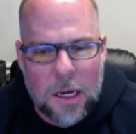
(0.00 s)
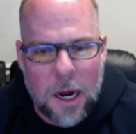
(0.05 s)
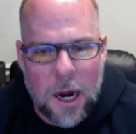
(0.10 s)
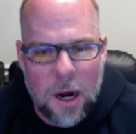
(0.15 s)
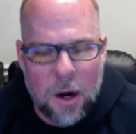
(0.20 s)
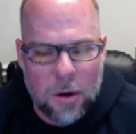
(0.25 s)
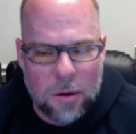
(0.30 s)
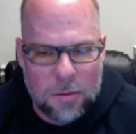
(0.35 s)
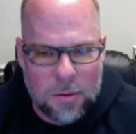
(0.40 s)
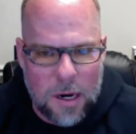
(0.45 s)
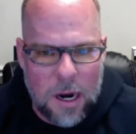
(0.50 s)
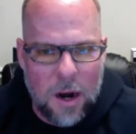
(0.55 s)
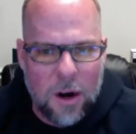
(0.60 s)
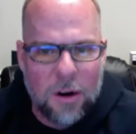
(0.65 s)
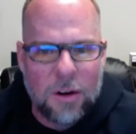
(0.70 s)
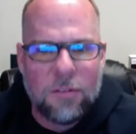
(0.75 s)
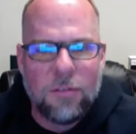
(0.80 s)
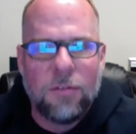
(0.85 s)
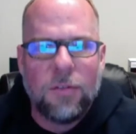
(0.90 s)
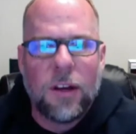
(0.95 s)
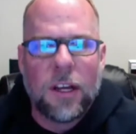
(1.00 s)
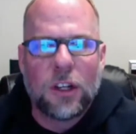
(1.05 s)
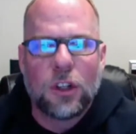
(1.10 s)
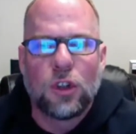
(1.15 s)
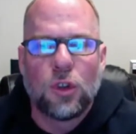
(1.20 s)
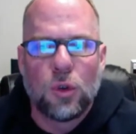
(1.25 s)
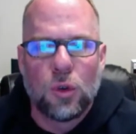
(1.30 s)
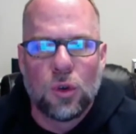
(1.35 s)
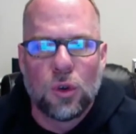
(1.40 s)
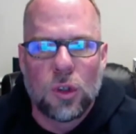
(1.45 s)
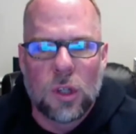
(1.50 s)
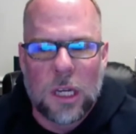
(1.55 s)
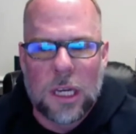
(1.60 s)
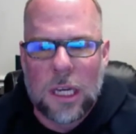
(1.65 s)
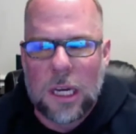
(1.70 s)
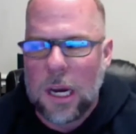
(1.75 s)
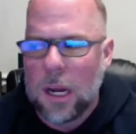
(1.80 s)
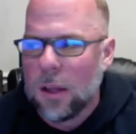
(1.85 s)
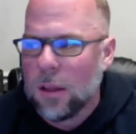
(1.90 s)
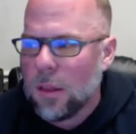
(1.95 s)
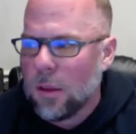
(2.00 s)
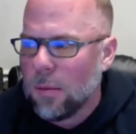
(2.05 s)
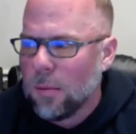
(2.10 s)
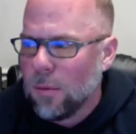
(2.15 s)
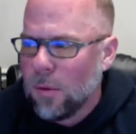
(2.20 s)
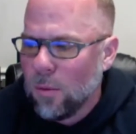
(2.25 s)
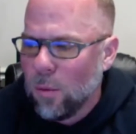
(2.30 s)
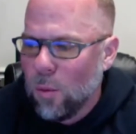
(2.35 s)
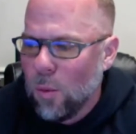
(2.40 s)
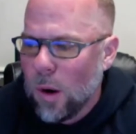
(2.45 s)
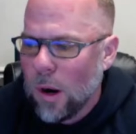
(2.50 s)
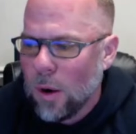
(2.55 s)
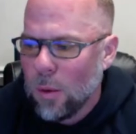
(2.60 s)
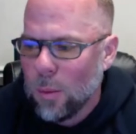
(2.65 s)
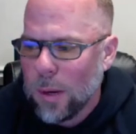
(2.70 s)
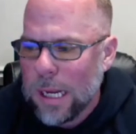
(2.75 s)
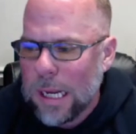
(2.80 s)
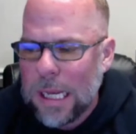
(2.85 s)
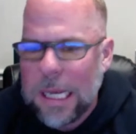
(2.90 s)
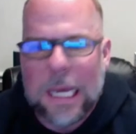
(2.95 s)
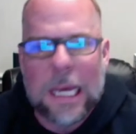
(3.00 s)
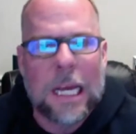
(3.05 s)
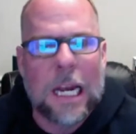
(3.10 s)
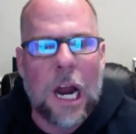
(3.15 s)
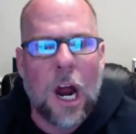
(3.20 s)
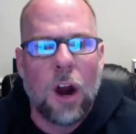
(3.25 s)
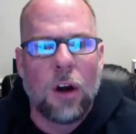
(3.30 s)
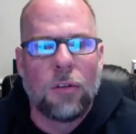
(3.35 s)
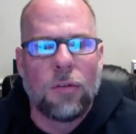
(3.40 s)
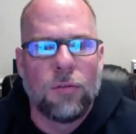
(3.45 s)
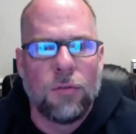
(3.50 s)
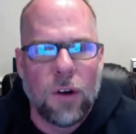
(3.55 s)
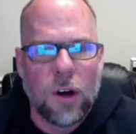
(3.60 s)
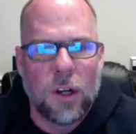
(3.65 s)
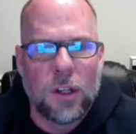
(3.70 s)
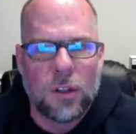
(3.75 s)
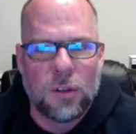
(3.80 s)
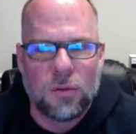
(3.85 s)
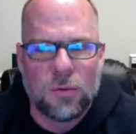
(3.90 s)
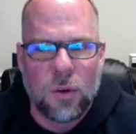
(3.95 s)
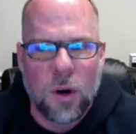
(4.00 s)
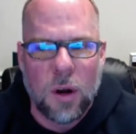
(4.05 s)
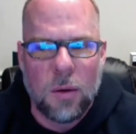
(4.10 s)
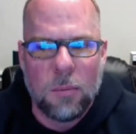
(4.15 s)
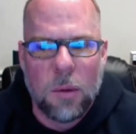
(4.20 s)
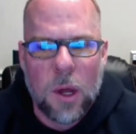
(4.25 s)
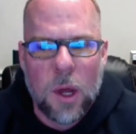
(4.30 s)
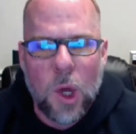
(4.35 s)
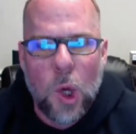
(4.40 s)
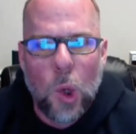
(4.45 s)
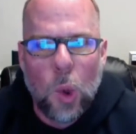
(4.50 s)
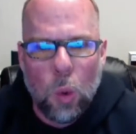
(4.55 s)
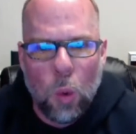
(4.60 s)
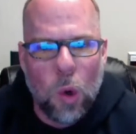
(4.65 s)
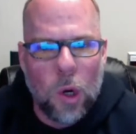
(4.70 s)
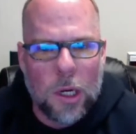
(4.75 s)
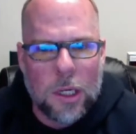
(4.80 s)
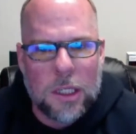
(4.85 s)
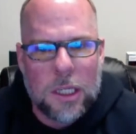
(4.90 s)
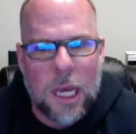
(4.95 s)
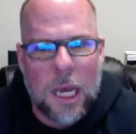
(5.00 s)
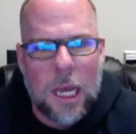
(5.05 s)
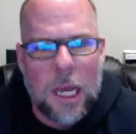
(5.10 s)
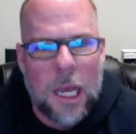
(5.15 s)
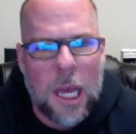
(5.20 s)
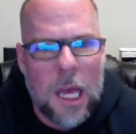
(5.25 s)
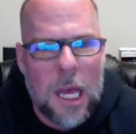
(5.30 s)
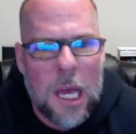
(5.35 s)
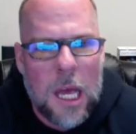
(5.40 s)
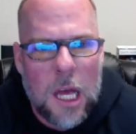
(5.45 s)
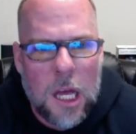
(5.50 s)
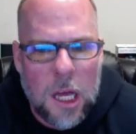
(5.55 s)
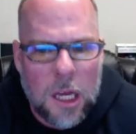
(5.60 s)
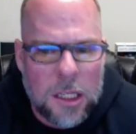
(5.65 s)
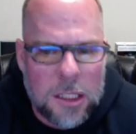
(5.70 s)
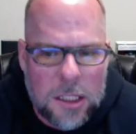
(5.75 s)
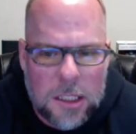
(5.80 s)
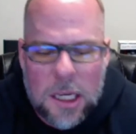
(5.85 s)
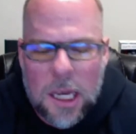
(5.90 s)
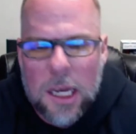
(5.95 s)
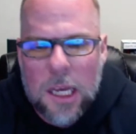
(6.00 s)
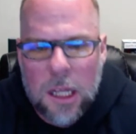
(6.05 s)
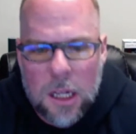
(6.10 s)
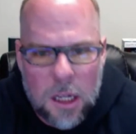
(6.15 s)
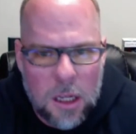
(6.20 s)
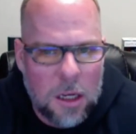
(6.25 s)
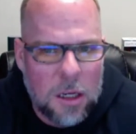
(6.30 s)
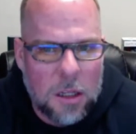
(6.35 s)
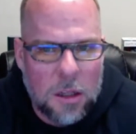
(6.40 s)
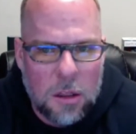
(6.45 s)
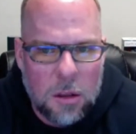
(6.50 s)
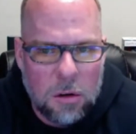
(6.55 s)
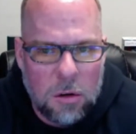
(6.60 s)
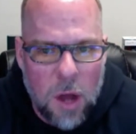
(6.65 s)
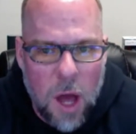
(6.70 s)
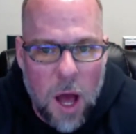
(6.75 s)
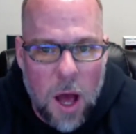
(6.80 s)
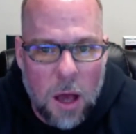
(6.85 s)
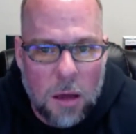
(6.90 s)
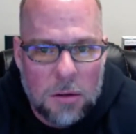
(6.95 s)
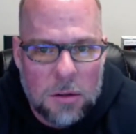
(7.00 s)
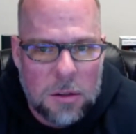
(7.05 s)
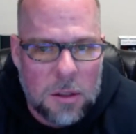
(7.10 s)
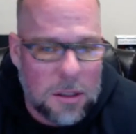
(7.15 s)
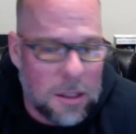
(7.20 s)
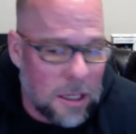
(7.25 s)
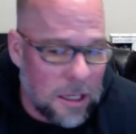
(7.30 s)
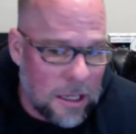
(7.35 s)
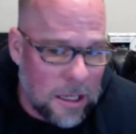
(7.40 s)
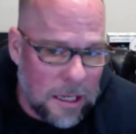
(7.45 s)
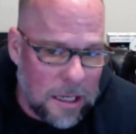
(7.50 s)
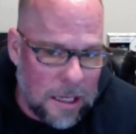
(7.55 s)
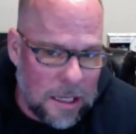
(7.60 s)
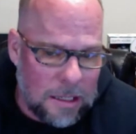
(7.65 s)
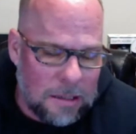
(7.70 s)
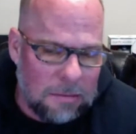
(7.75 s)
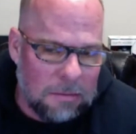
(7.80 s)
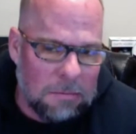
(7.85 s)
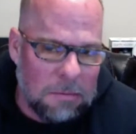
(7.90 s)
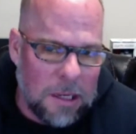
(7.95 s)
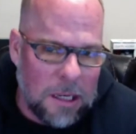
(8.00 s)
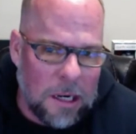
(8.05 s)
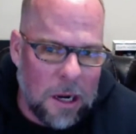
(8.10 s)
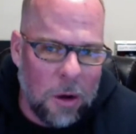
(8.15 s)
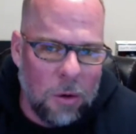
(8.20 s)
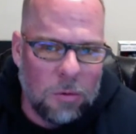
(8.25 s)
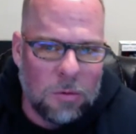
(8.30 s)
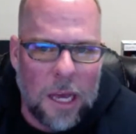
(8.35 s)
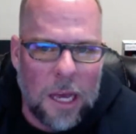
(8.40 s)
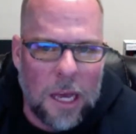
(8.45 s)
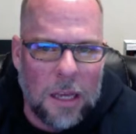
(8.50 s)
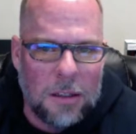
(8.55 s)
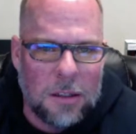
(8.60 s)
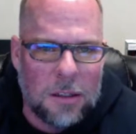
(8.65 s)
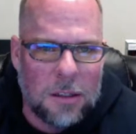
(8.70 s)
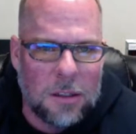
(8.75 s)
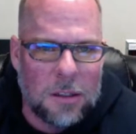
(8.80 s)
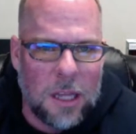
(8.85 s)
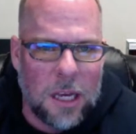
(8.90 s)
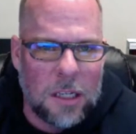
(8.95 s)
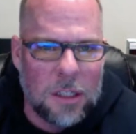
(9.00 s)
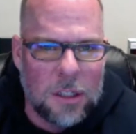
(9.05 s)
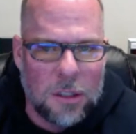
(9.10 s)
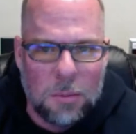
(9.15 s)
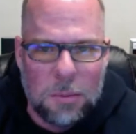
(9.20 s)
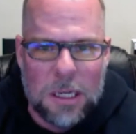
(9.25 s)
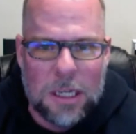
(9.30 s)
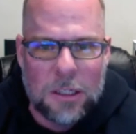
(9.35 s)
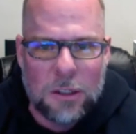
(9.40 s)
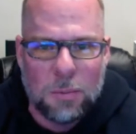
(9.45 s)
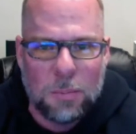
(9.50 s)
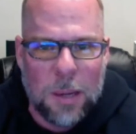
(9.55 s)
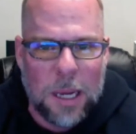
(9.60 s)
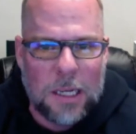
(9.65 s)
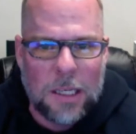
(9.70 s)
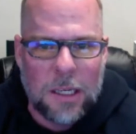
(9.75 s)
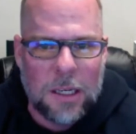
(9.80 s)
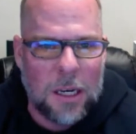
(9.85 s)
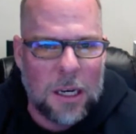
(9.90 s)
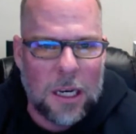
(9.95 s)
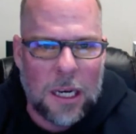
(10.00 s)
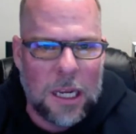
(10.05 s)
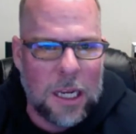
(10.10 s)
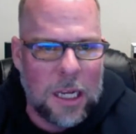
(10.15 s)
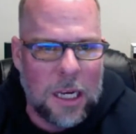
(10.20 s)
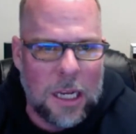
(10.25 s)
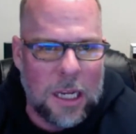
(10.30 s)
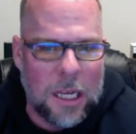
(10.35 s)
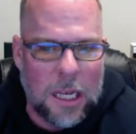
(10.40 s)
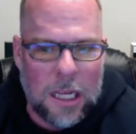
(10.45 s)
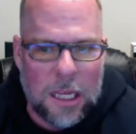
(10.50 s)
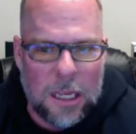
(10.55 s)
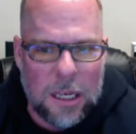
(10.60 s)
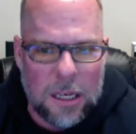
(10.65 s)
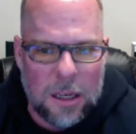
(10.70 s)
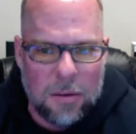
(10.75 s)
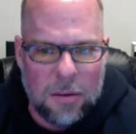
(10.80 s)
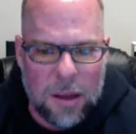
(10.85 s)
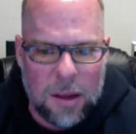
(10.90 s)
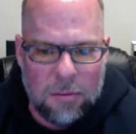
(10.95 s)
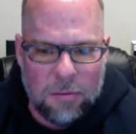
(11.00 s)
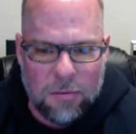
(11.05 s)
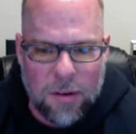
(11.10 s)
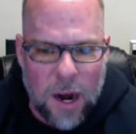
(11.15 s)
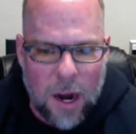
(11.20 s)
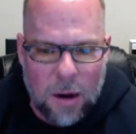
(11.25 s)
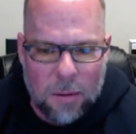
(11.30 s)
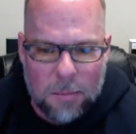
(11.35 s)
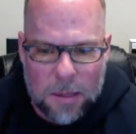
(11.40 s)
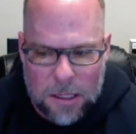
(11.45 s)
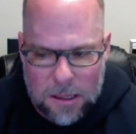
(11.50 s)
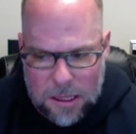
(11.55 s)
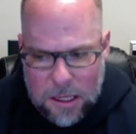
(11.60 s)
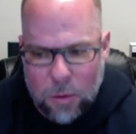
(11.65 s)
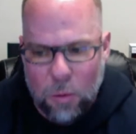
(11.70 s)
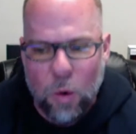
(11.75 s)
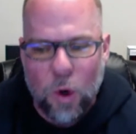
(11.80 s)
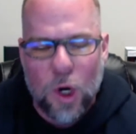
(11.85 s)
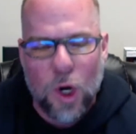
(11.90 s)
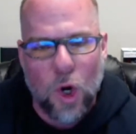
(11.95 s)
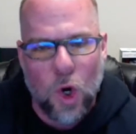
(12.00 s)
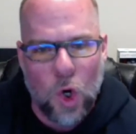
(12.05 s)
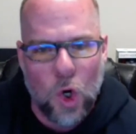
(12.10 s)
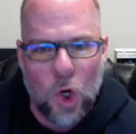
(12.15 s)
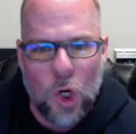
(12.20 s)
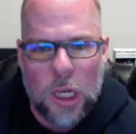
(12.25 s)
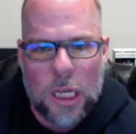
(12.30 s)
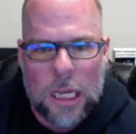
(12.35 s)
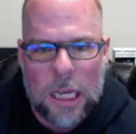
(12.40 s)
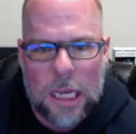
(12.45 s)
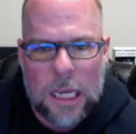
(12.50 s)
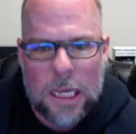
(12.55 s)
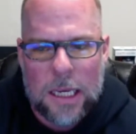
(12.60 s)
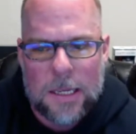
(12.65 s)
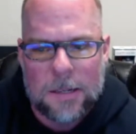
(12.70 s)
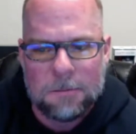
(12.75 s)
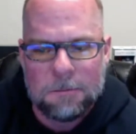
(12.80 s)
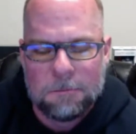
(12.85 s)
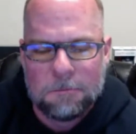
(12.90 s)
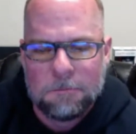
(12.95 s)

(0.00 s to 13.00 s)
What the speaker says: Our investors and where we get our funds from want to take a second look at the docs. And that's to be expected in any environment that we're currently in.